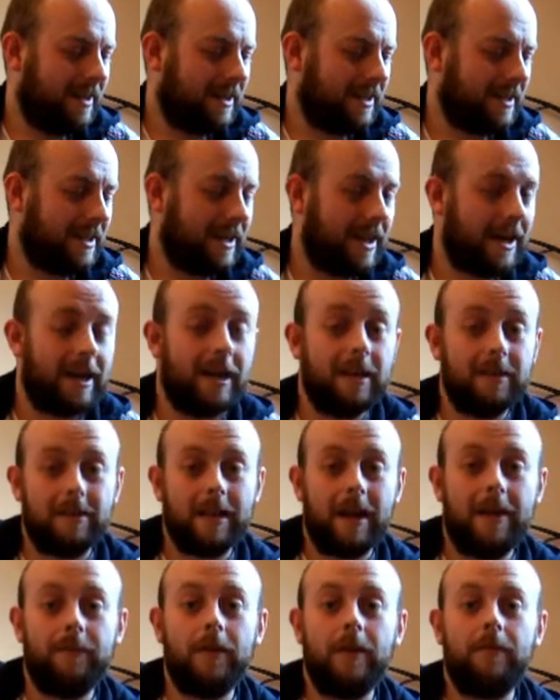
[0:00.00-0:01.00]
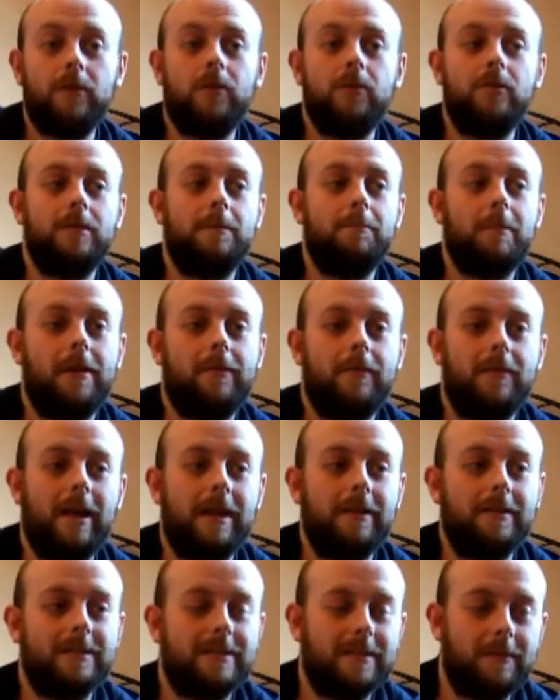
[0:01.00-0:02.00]
yeah, if you ever go to Marvel
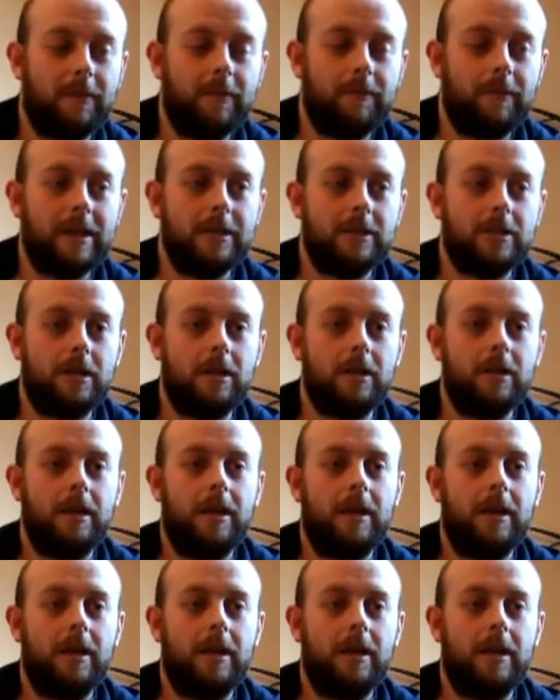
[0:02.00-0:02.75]
Islands of Adventure,